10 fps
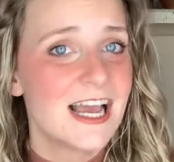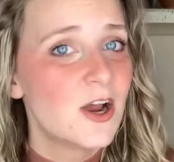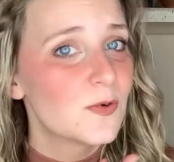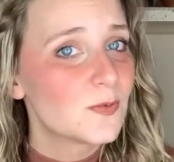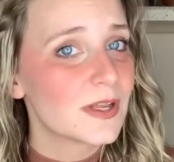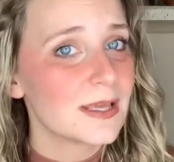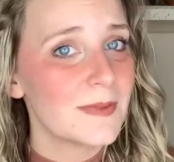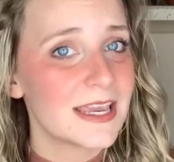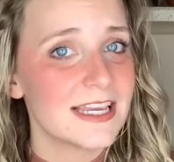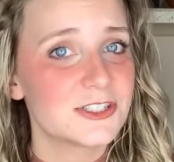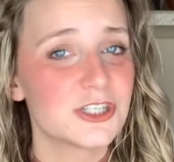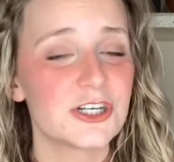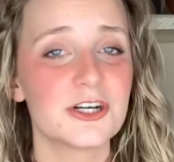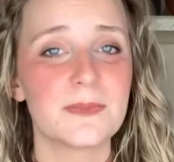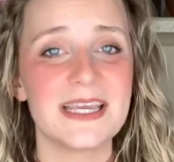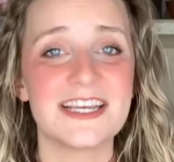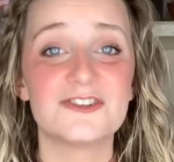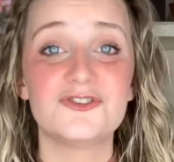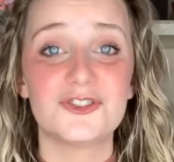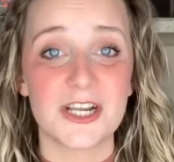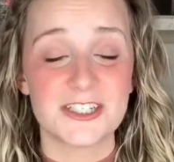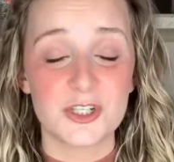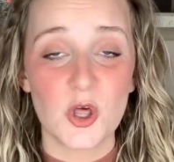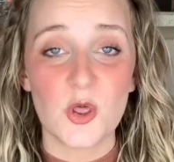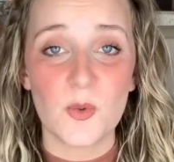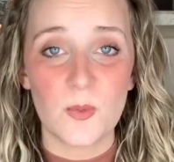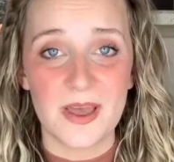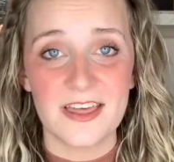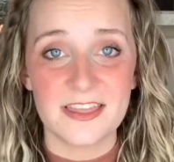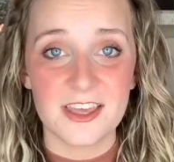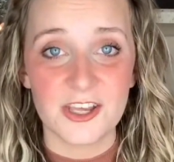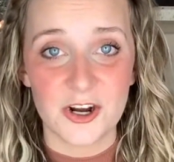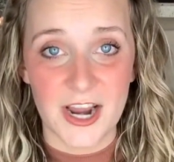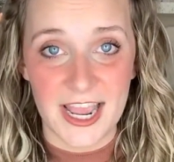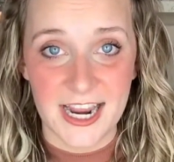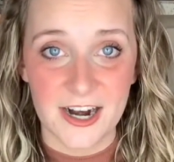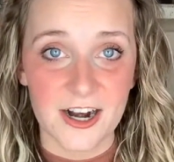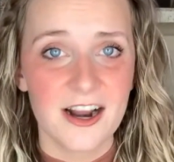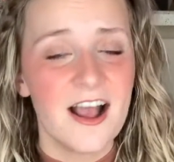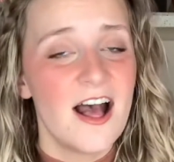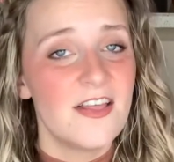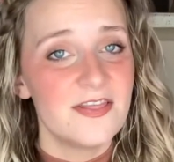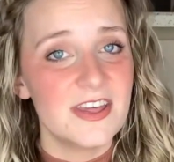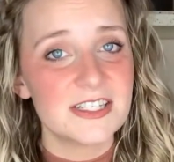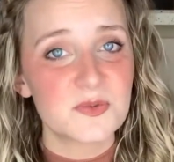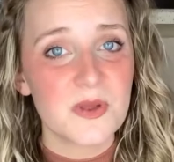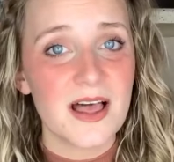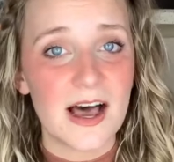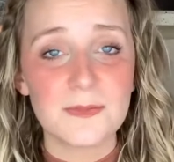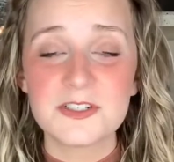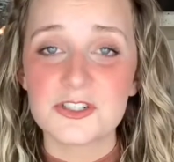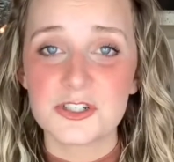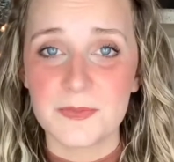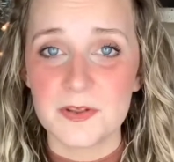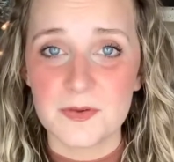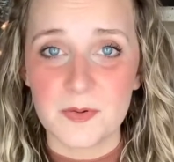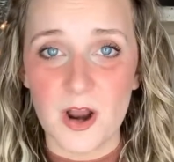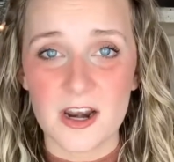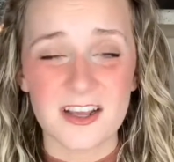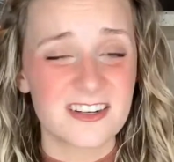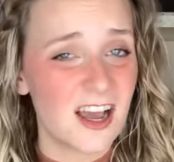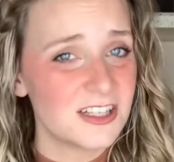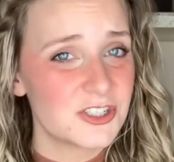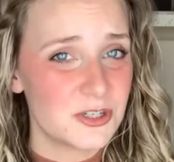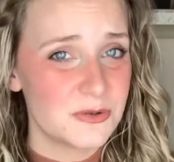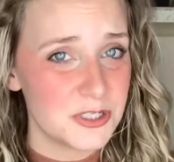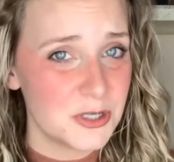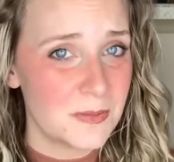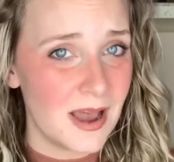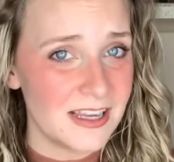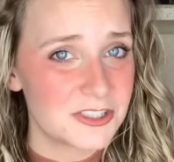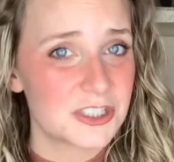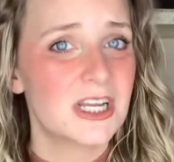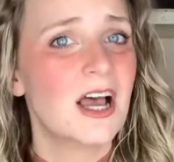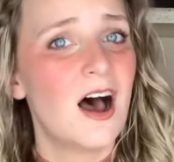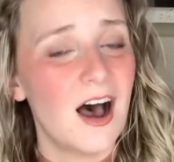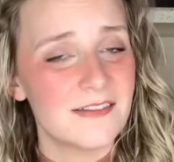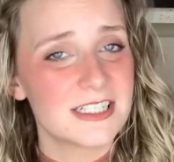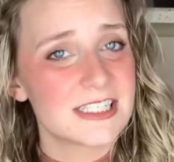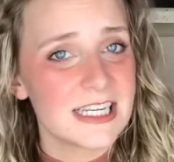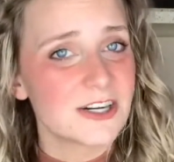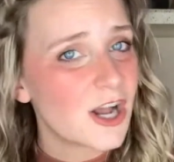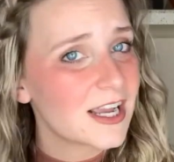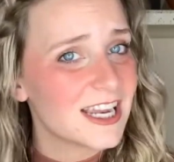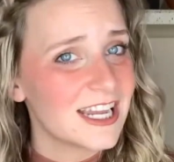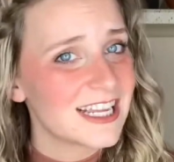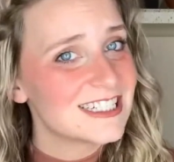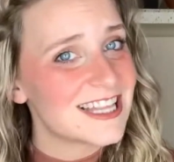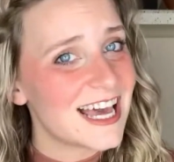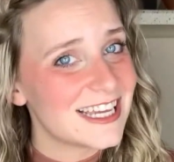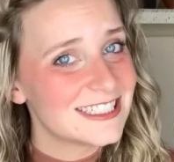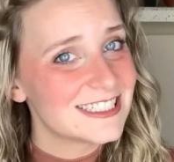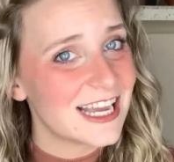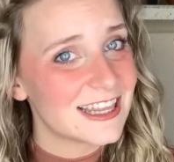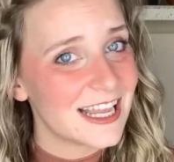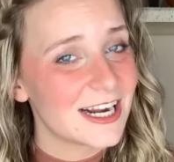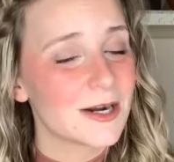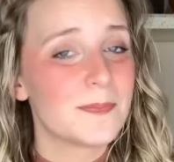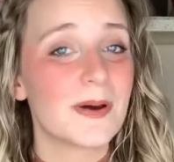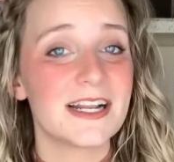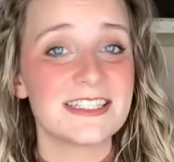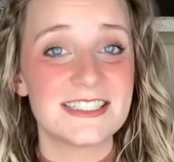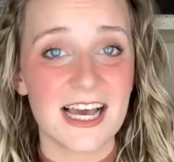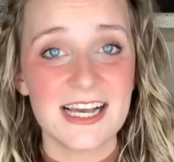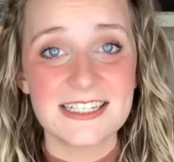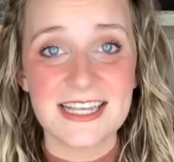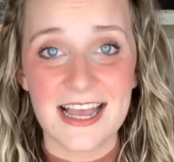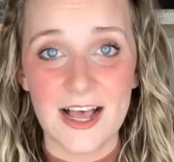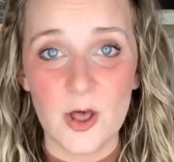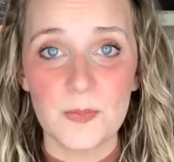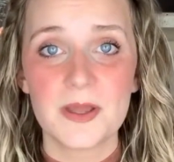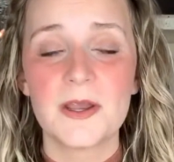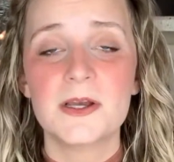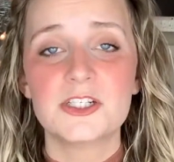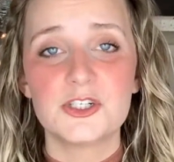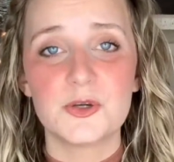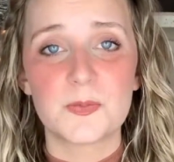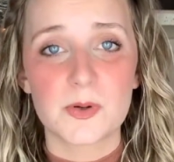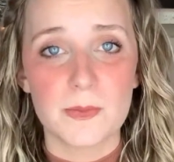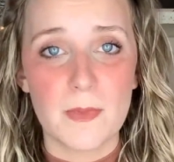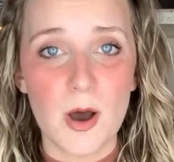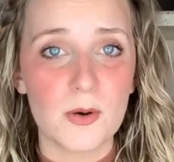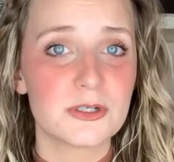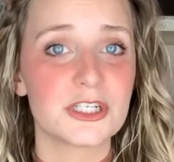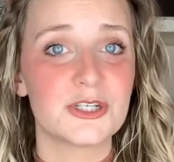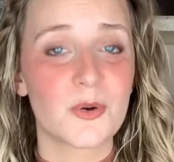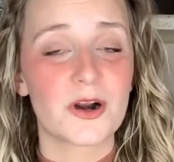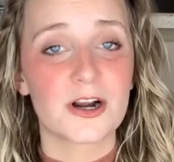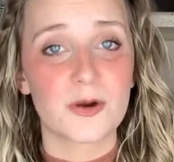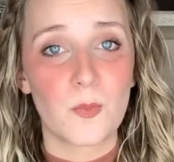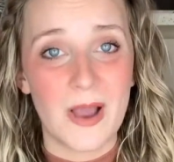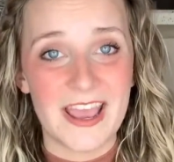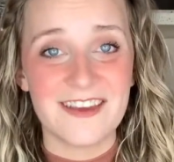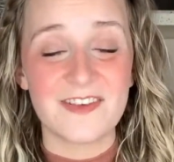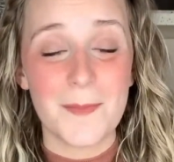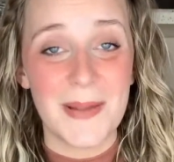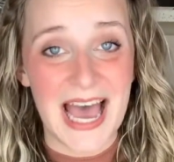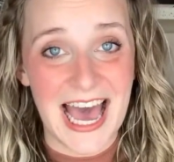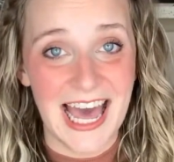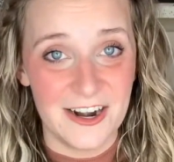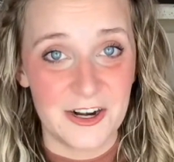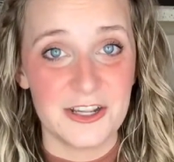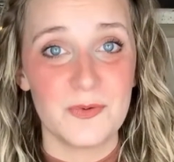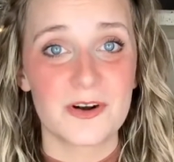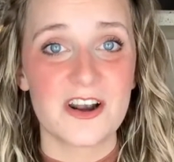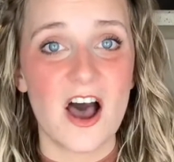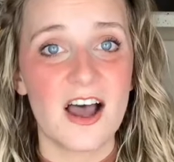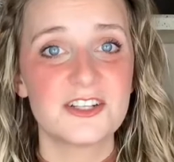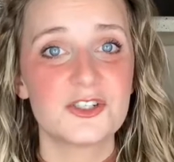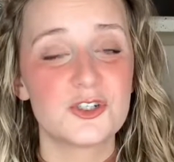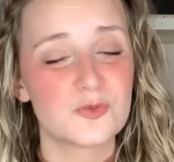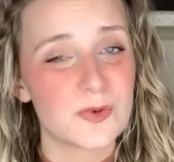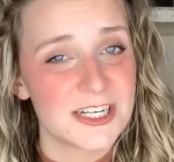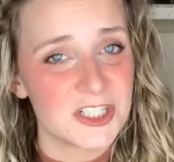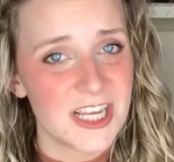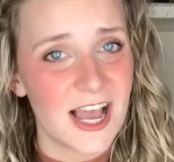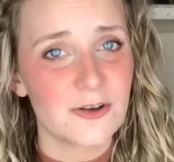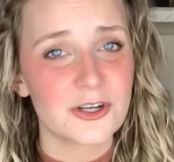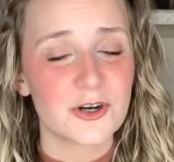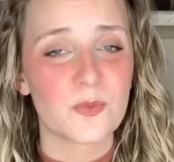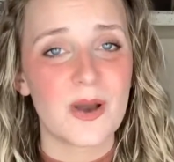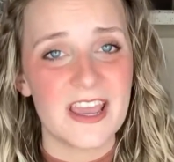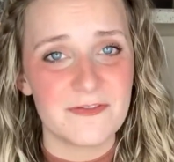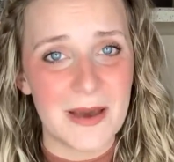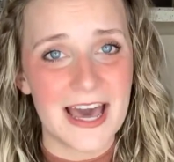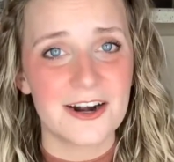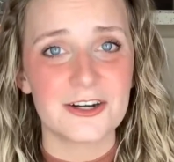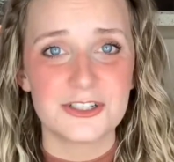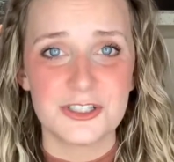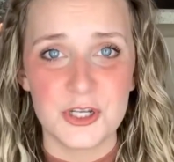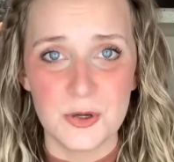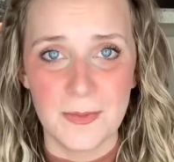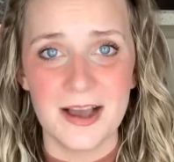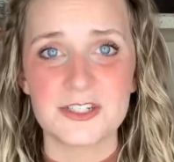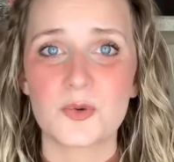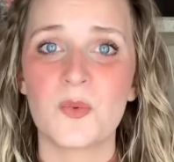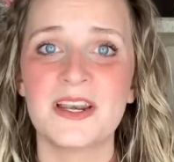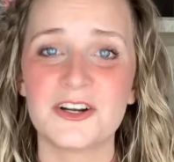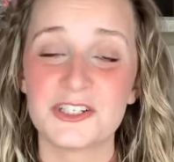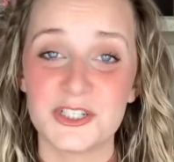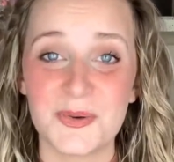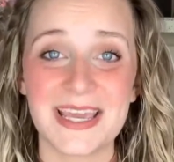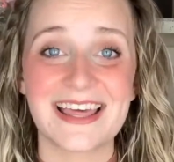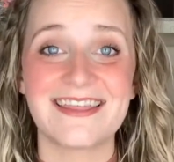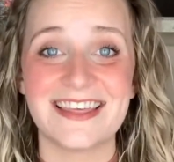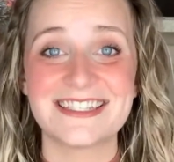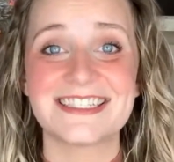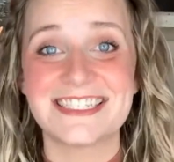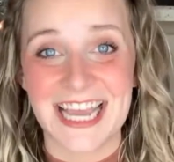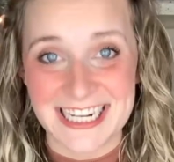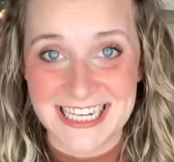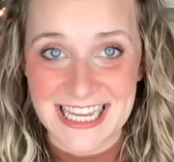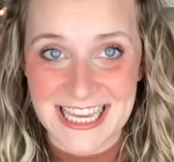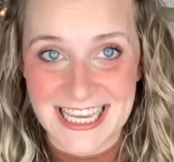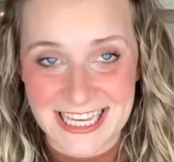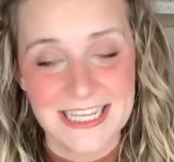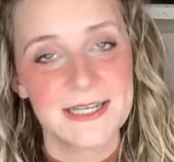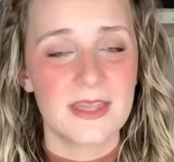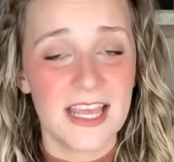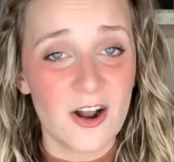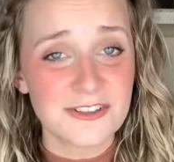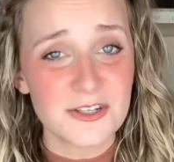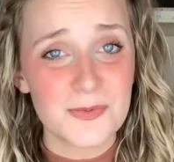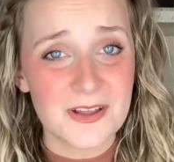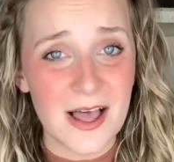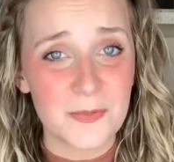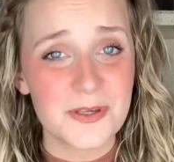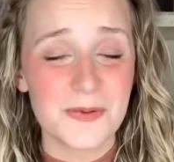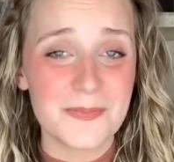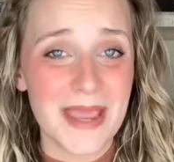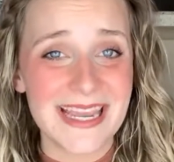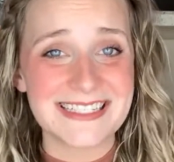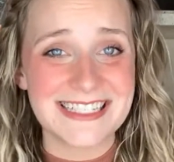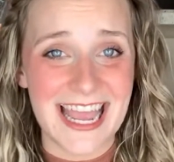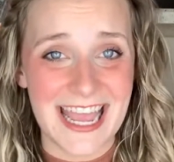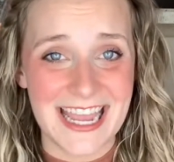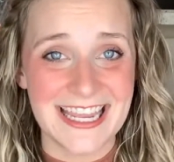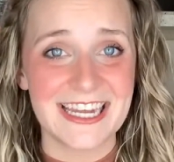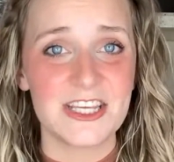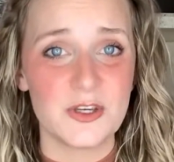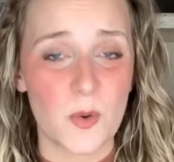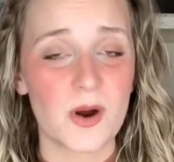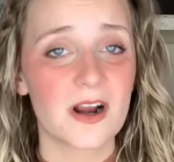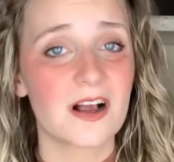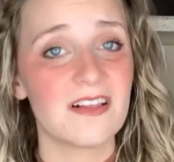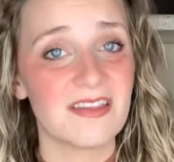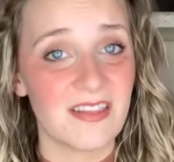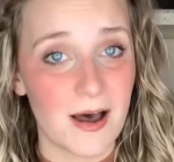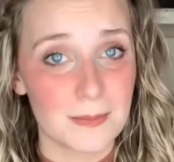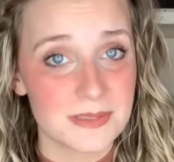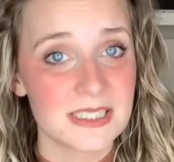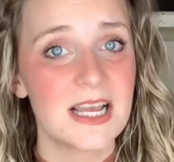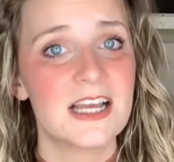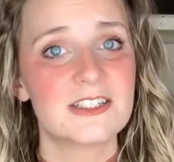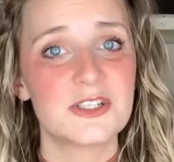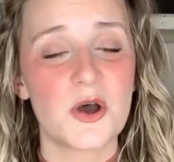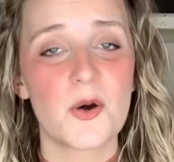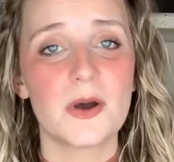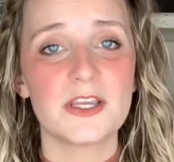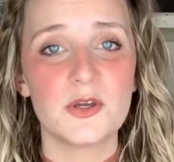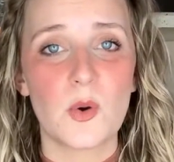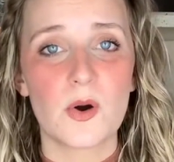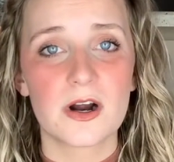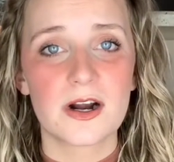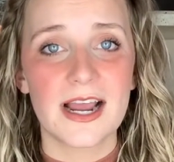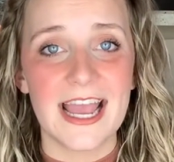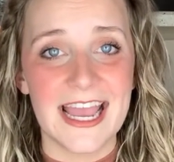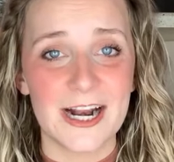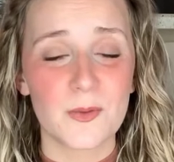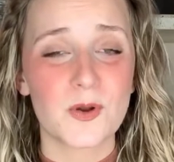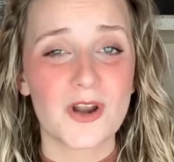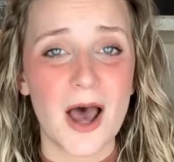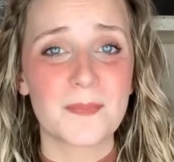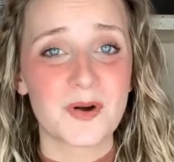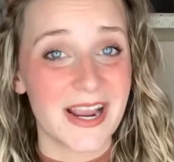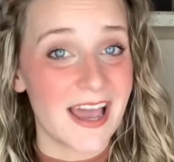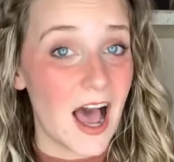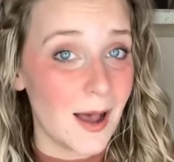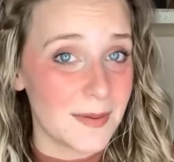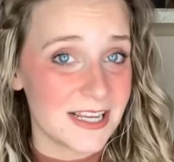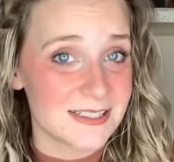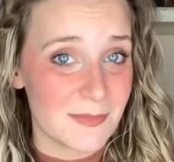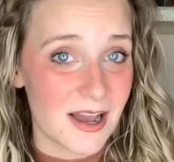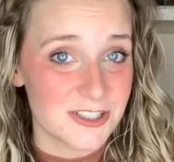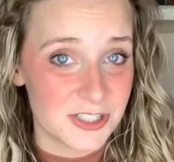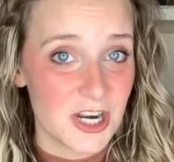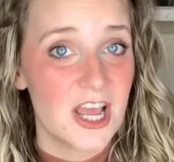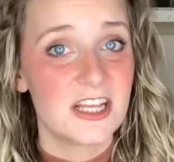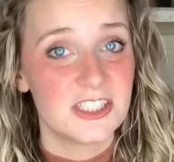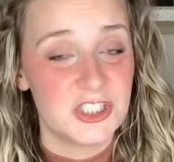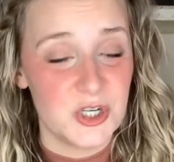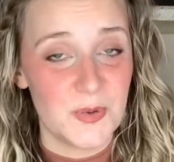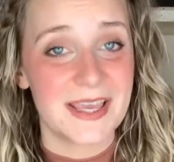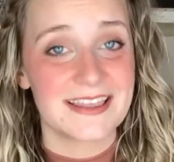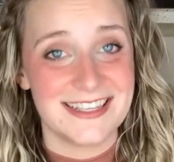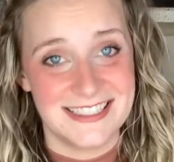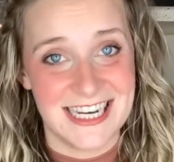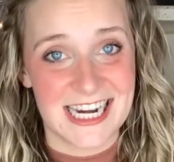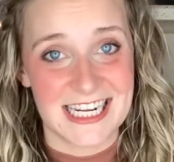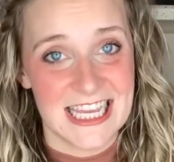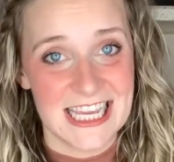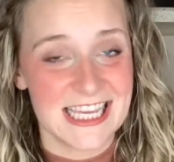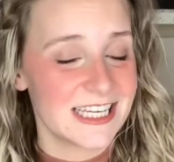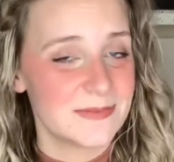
really making sure you're being gentle with your hair. This will help distribute the product, not too, too much. Obviously, you're not getting into that inside layer, but it does help to promote your wave pattern. You are not stretching out your wave pattern too much when you're doing this technique. It also will help you maintain your clumps, so your hair will not break up as much doing this technique.